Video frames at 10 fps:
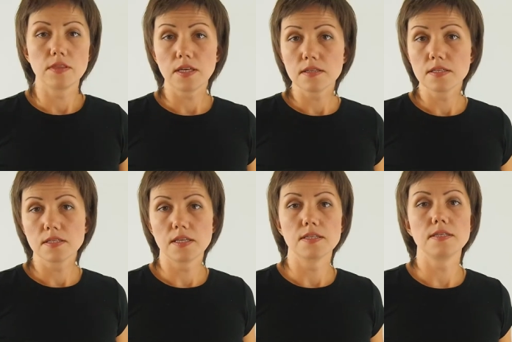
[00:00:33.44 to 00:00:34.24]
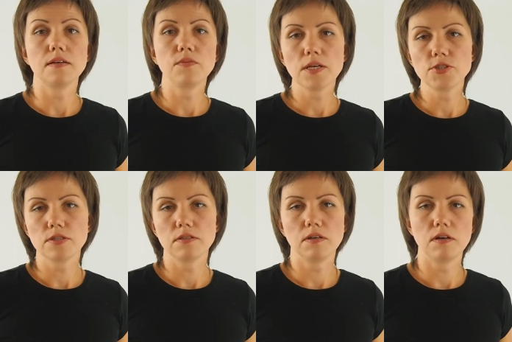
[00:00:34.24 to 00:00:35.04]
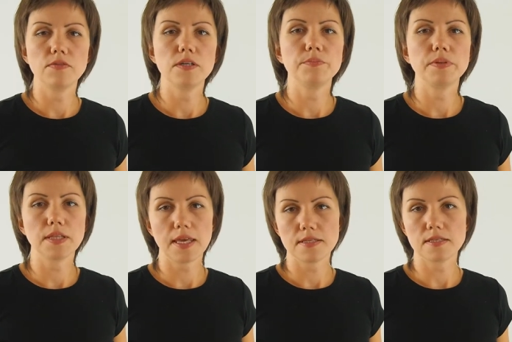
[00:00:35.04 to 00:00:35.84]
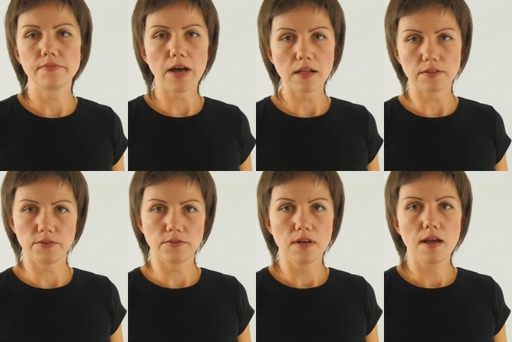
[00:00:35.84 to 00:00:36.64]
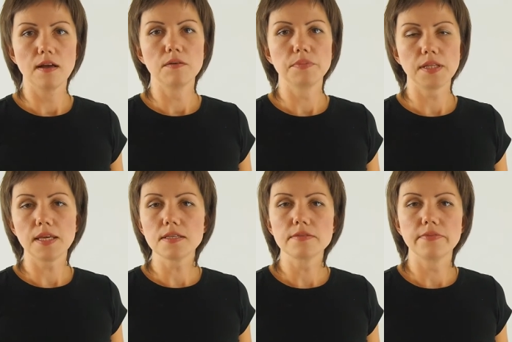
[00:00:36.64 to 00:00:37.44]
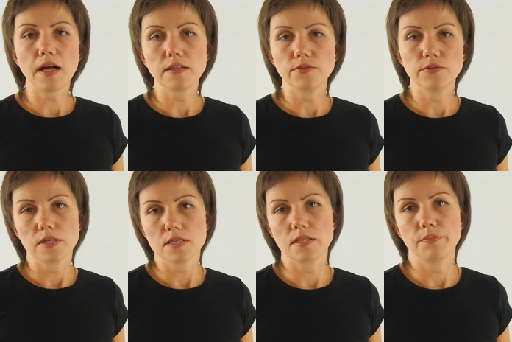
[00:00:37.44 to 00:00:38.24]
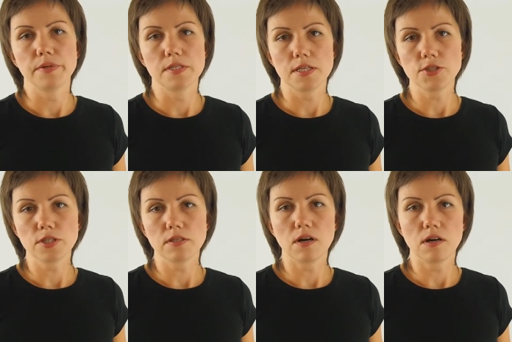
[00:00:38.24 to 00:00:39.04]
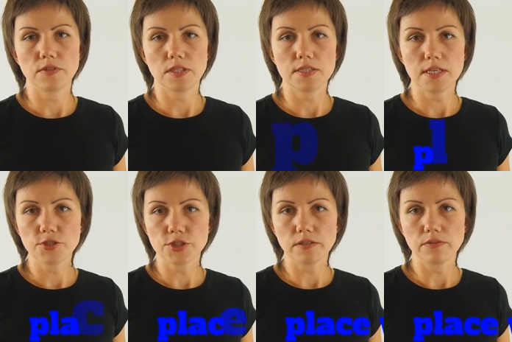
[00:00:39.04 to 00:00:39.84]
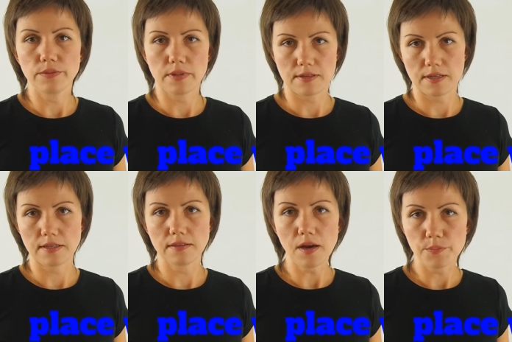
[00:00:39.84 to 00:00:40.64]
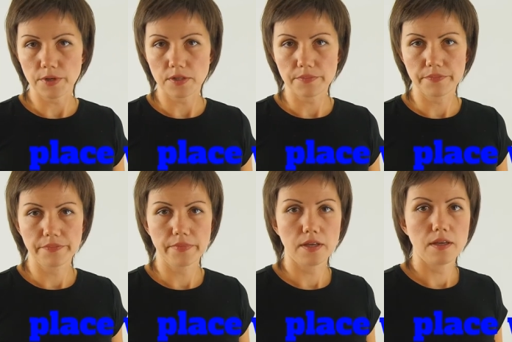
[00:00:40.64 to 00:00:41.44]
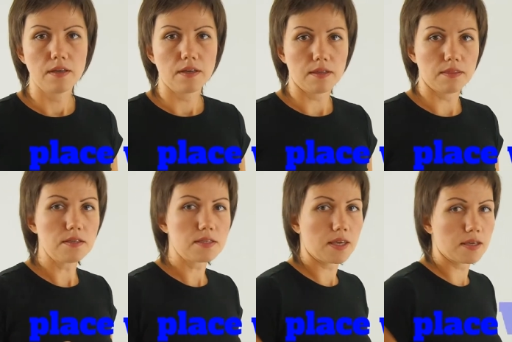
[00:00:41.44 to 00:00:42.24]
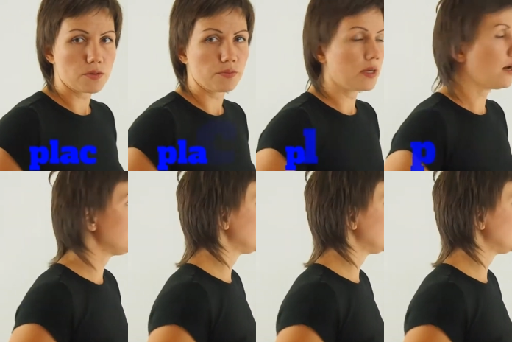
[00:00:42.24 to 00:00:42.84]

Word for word: this is the question of the place value. Place value is the position of the digit within a number. In this case, we have a